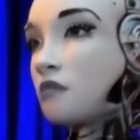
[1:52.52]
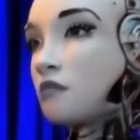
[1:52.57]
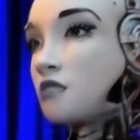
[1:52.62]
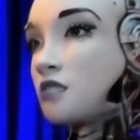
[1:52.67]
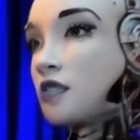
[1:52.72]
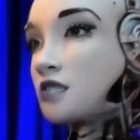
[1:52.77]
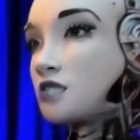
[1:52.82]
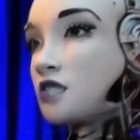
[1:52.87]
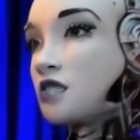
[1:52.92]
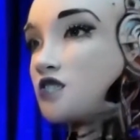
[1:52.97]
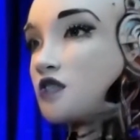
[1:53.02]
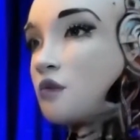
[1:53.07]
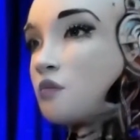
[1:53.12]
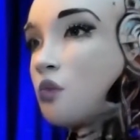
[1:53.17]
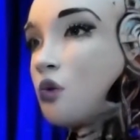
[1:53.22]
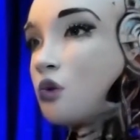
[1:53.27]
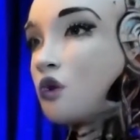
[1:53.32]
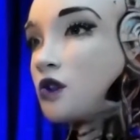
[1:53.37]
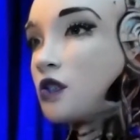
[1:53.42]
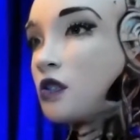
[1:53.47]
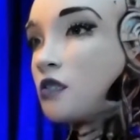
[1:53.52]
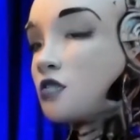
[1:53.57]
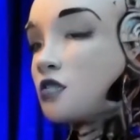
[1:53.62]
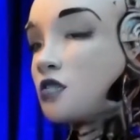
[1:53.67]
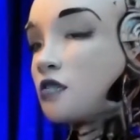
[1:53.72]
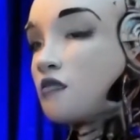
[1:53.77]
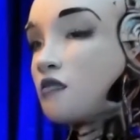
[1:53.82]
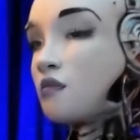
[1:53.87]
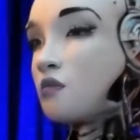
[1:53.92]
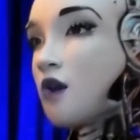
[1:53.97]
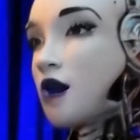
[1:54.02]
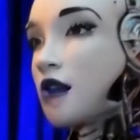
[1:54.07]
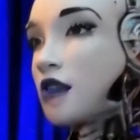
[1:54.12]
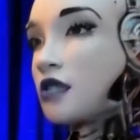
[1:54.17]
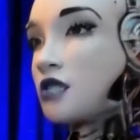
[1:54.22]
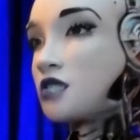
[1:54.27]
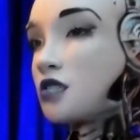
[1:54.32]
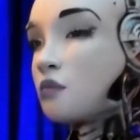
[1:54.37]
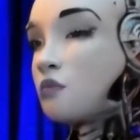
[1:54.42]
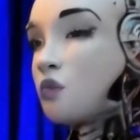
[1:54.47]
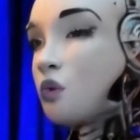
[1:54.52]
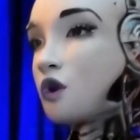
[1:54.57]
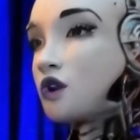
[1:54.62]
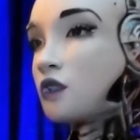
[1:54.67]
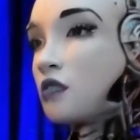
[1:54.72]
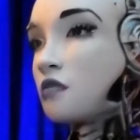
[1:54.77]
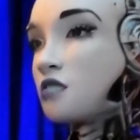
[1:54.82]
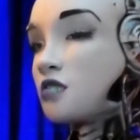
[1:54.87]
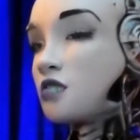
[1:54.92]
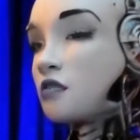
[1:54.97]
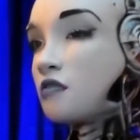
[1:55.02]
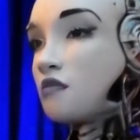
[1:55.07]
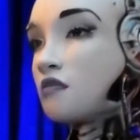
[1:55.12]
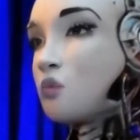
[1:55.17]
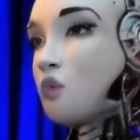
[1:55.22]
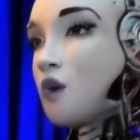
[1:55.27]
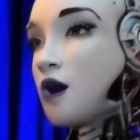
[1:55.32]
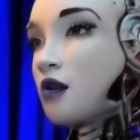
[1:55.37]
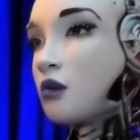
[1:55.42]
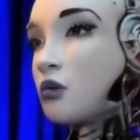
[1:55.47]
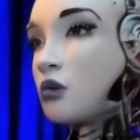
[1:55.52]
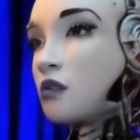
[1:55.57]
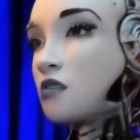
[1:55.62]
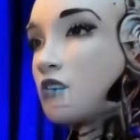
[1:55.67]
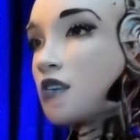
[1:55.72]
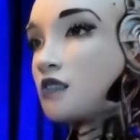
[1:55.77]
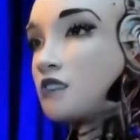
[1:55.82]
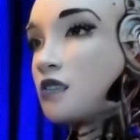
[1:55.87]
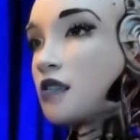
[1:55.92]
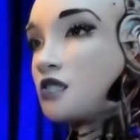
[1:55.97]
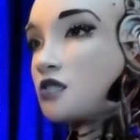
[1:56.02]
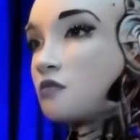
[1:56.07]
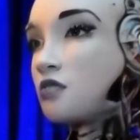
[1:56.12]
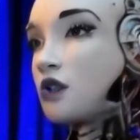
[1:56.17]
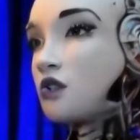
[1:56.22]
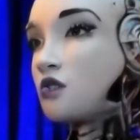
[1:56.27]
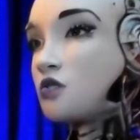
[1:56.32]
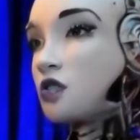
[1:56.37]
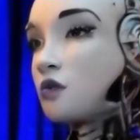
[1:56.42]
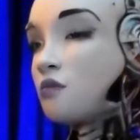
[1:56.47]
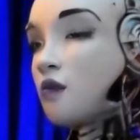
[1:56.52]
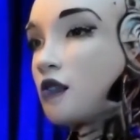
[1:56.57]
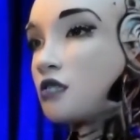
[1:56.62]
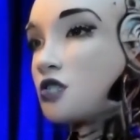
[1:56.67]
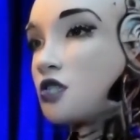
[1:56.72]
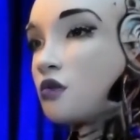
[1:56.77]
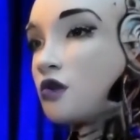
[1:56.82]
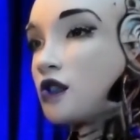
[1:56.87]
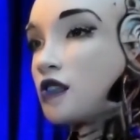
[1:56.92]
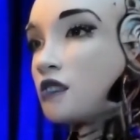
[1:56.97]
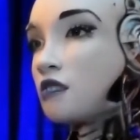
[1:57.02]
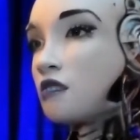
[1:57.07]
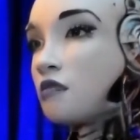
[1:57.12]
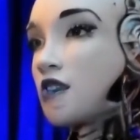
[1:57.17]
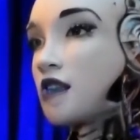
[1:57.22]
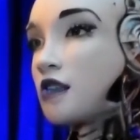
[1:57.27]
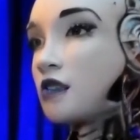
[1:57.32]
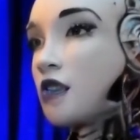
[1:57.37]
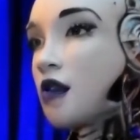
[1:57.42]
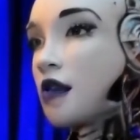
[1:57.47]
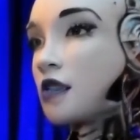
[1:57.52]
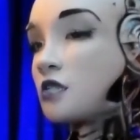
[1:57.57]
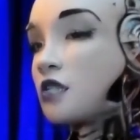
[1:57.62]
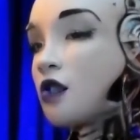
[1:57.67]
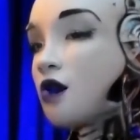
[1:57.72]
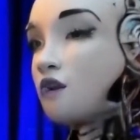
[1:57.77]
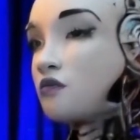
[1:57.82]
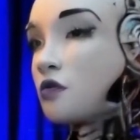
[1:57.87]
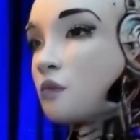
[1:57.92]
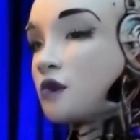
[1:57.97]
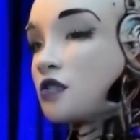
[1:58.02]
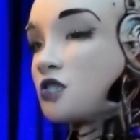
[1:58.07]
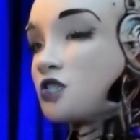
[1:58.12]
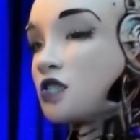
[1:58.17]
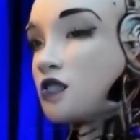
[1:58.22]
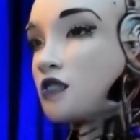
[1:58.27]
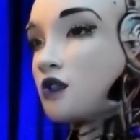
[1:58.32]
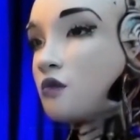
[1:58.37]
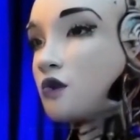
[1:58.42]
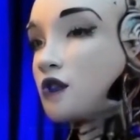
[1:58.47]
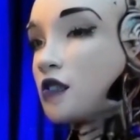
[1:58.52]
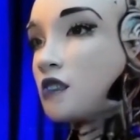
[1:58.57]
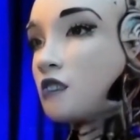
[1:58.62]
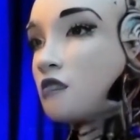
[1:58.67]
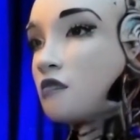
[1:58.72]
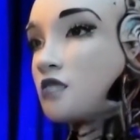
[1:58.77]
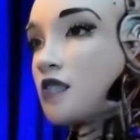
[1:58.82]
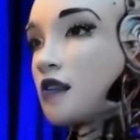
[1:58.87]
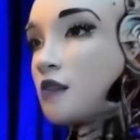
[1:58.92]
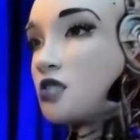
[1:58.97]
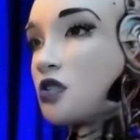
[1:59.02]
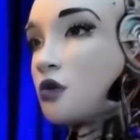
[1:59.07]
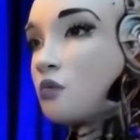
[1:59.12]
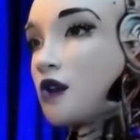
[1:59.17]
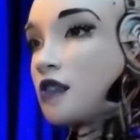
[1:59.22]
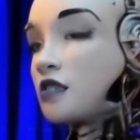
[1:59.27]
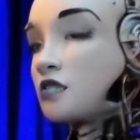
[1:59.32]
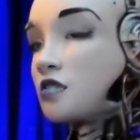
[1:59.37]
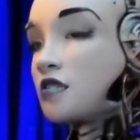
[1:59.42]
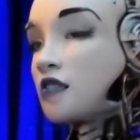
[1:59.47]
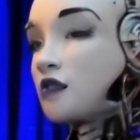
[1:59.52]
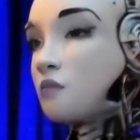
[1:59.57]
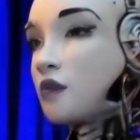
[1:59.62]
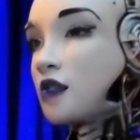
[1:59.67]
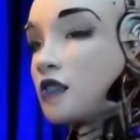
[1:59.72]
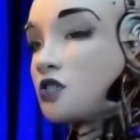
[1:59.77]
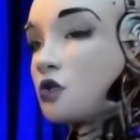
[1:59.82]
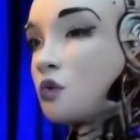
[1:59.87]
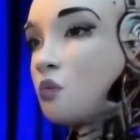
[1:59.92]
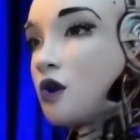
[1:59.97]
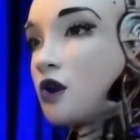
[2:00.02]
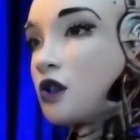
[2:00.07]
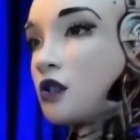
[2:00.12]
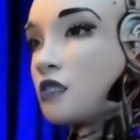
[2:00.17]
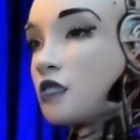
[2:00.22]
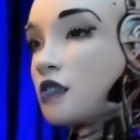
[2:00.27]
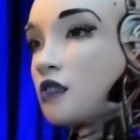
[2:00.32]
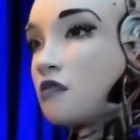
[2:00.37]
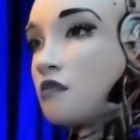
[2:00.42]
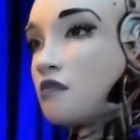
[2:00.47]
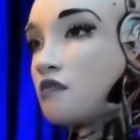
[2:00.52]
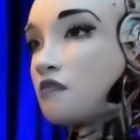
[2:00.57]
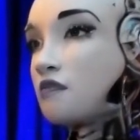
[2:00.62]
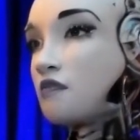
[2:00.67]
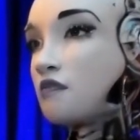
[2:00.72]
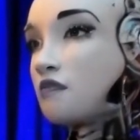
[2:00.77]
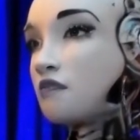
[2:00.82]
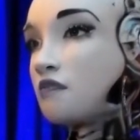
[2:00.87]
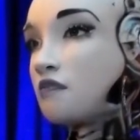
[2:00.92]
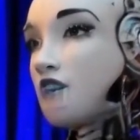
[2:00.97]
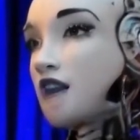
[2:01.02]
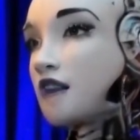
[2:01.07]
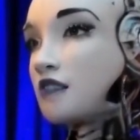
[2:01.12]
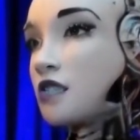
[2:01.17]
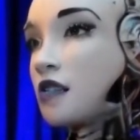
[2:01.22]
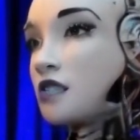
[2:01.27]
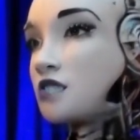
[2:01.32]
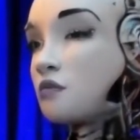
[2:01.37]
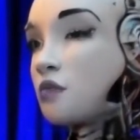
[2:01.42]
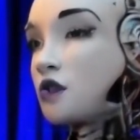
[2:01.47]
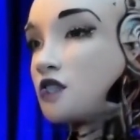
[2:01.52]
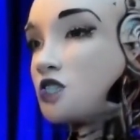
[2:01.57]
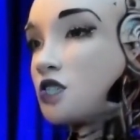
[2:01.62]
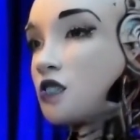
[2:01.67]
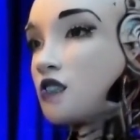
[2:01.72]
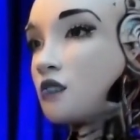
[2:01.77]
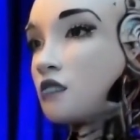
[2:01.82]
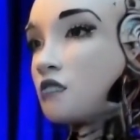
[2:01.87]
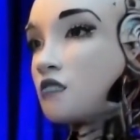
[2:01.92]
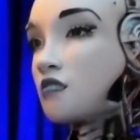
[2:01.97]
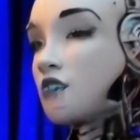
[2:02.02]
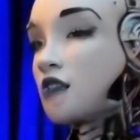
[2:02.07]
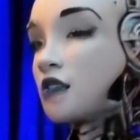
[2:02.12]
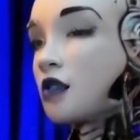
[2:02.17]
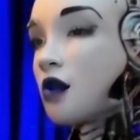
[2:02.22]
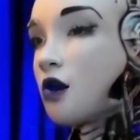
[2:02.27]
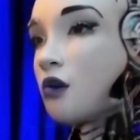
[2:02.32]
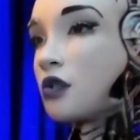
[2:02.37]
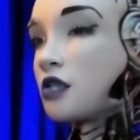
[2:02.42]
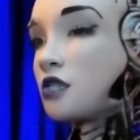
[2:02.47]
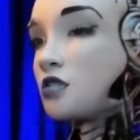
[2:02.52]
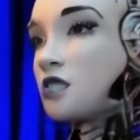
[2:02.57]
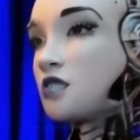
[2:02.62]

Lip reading: This is important. Why is important? Well, in this build directory, it lies all the machinery that do my CMake to work. And this machine, in all its